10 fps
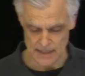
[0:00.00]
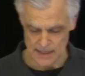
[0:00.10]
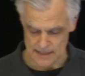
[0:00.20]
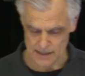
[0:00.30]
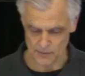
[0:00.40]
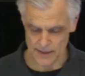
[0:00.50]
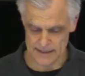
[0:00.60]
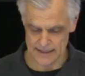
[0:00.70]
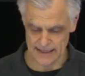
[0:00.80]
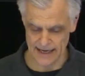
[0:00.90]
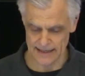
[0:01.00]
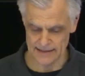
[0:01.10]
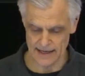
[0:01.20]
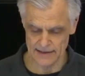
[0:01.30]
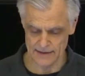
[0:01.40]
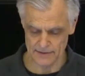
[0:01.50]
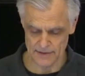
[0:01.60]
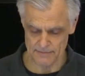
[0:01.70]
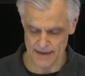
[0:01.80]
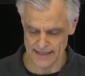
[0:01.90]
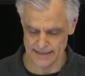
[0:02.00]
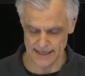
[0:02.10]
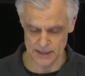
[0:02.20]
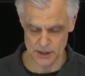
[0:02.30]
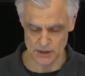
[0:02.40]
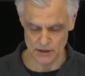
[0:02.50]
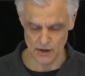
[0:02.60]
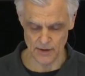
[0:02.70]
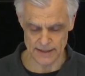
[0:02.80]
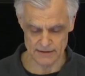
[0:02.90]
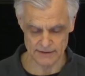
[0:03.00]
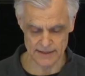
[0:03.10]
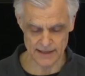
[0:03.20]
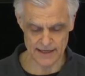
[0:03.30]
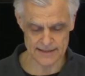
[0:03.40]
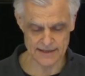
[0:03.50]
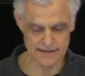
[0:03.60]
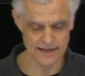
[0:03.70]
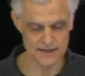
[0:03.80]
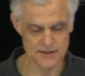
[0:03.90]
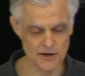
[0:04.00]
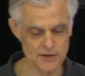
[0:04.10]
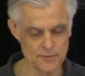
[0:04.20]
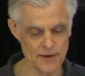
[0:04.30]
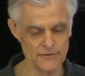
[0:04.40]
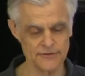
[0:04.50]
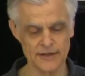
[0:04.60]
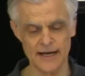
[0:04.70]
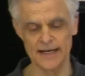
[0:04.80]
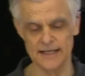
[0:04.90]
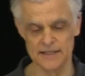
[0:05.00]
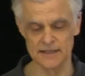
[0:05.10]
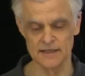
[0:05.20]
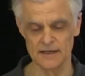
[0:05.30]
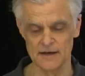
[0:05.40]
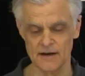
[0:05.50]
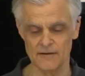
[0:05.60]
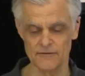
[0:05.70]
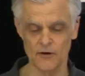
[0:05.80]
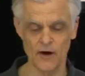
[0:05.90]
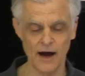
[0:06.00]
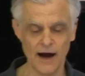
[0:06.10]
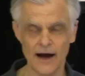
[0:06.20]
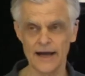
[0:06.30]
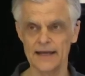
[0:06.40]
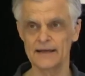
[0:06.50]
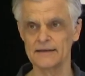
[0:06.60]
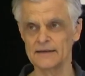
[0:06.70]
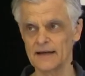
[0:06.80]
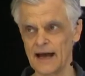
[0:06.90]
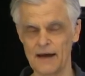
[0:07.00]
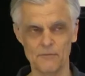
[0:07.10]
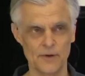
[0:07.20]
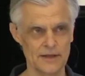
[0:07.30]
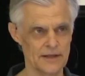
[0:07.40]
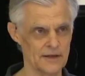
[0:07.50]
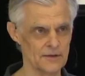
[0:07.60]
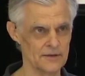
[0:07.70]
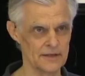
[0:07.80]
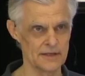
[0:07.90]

So, once again, then, the, the, message oh, I didn't read the last line then. Don't be afraid, for I am with you.